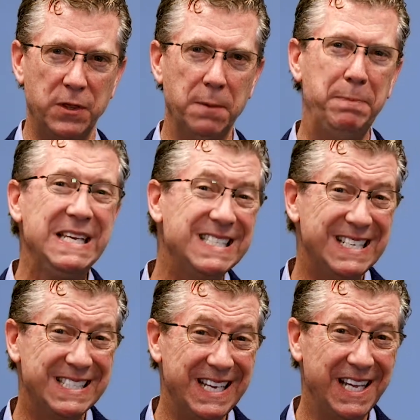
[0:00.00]
The
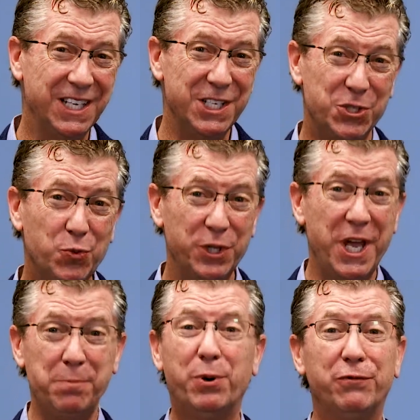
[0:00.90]
business analyst would
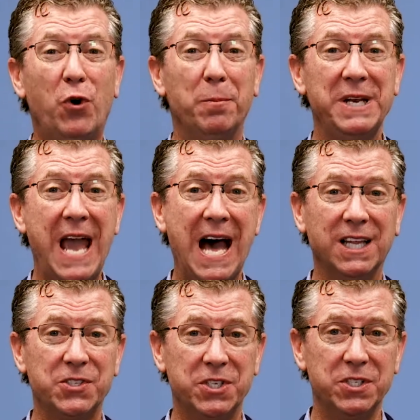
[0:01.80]
then perform
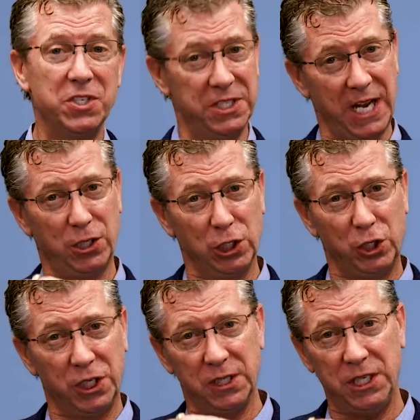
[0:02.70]
analysis and take a
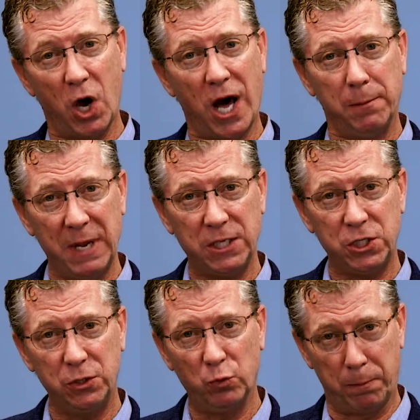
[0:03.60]
look at the
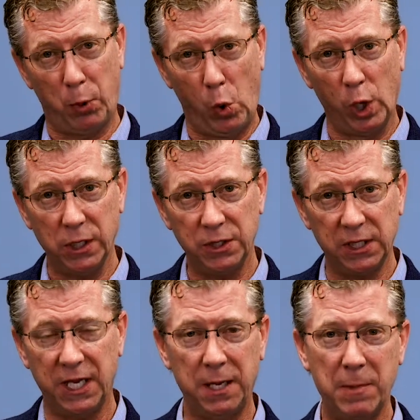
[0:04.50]
automation report
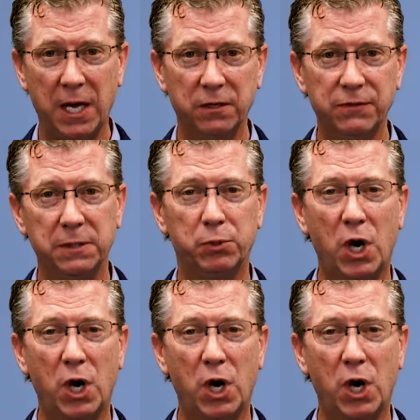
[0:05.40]
that came out of the